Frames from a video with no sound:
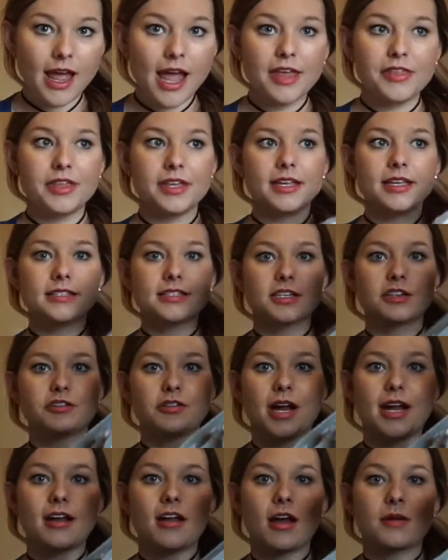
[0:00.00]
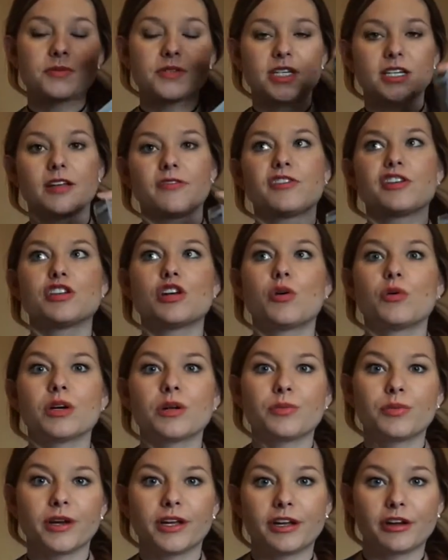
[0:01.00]
I think it's a great option if you don't want
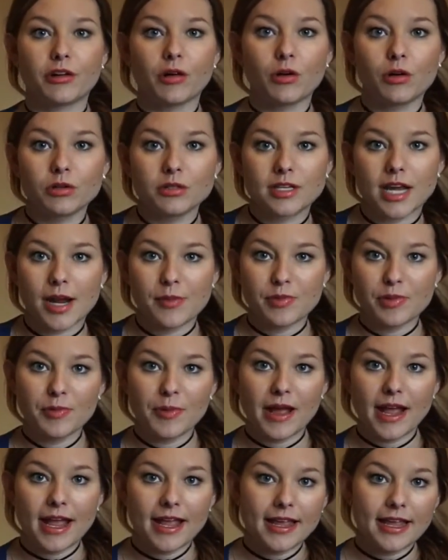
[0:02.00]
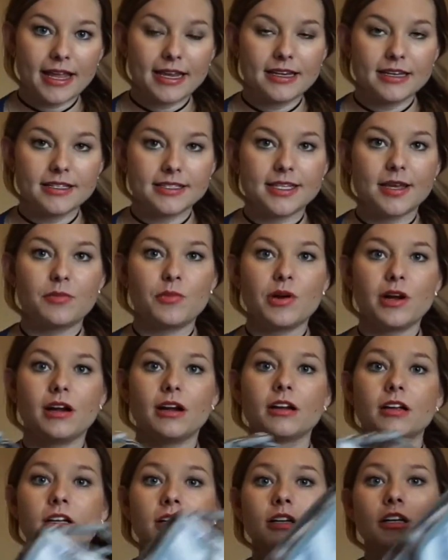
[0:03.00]
to bring your whole diaper bag into
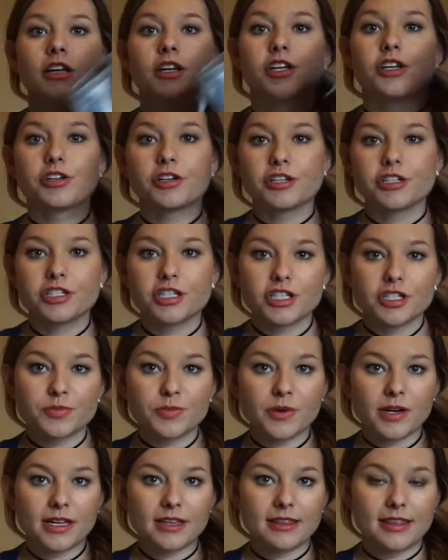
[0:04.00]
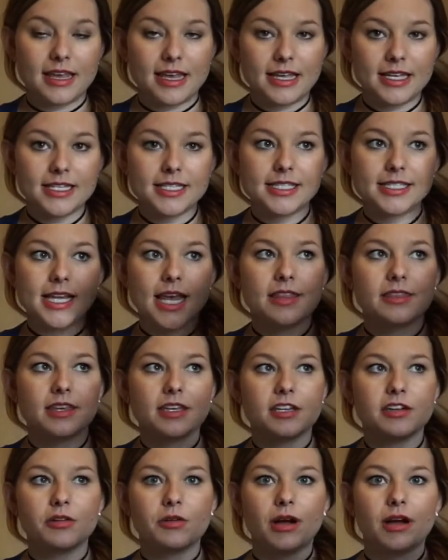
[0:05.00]
somewhere. You could just bring this, and
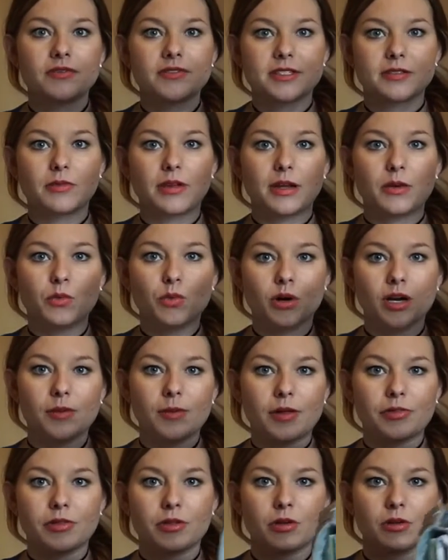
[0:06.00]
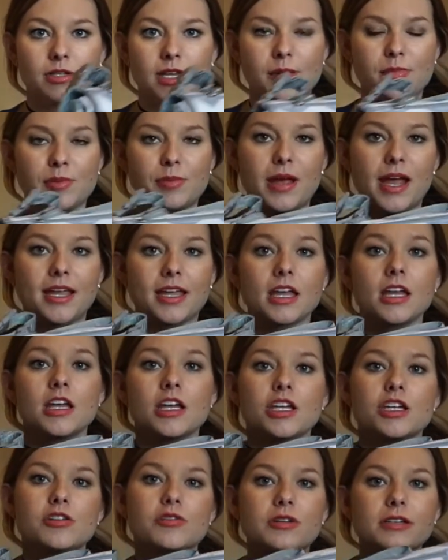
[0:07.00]
then you don't have to like worry about the whole diaper bag.
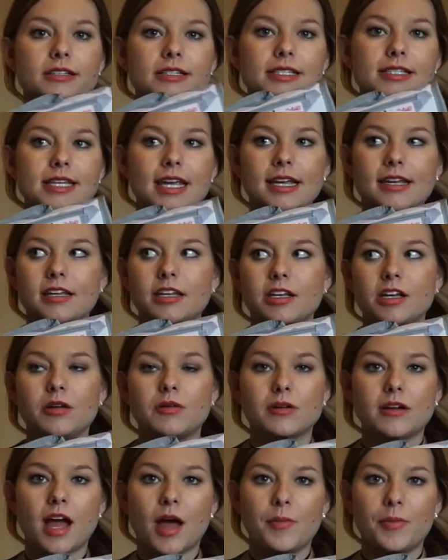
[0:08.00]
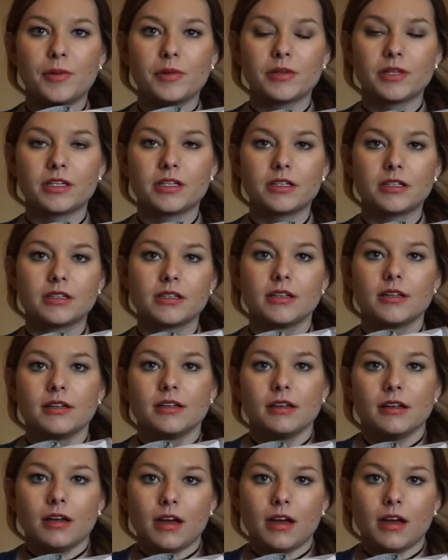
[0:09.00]
You could stick, you know, a couple little